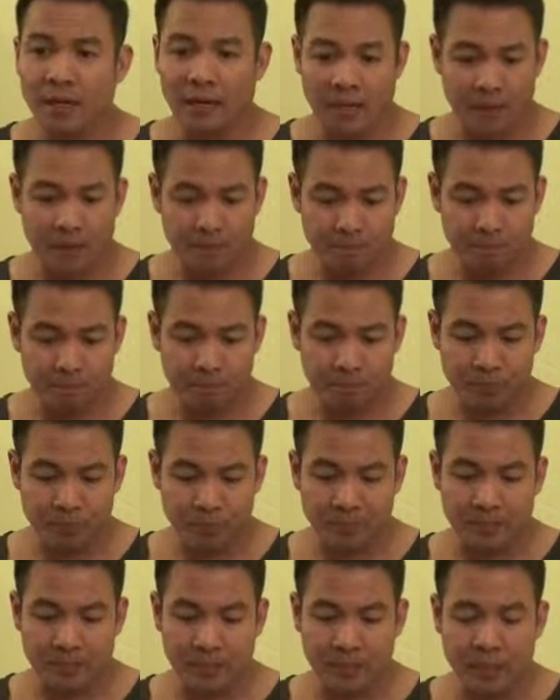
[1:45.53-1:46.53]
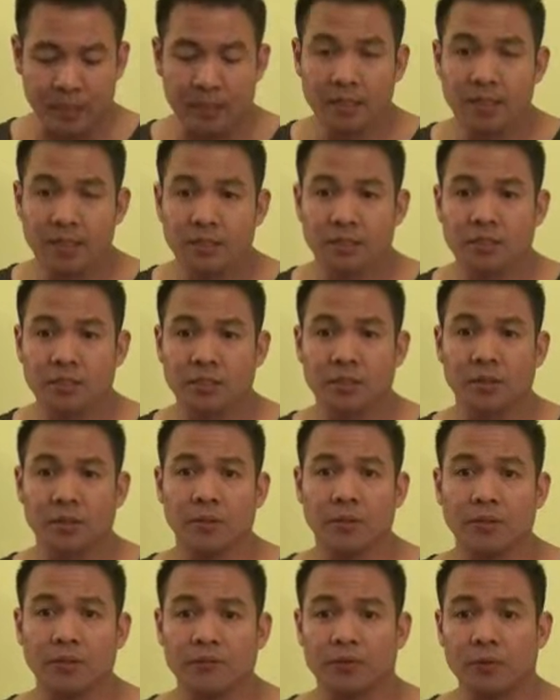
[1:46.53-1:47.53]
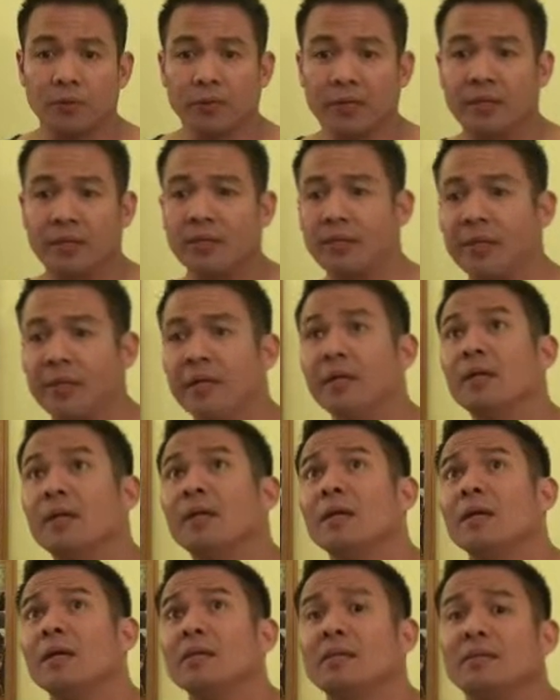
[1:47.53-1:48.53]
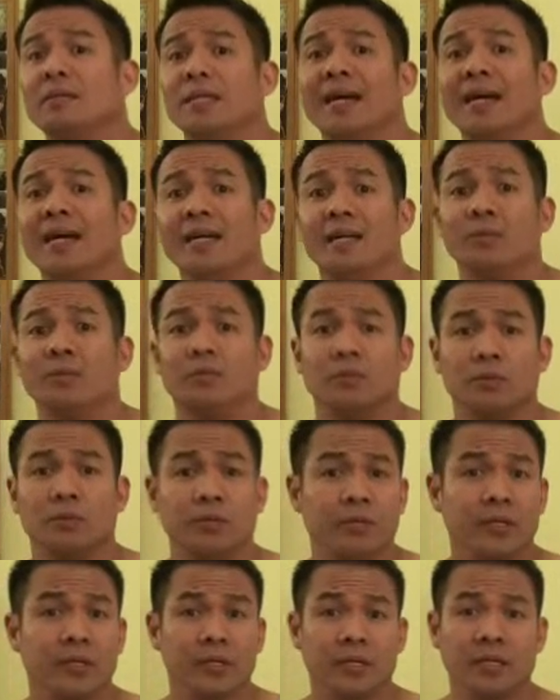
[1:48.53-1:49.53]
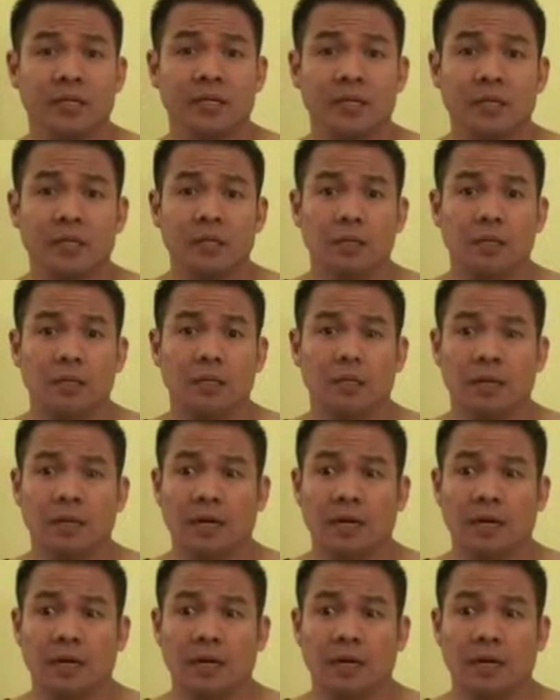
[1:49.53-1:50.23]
Let's see. So for week three, diet was really good.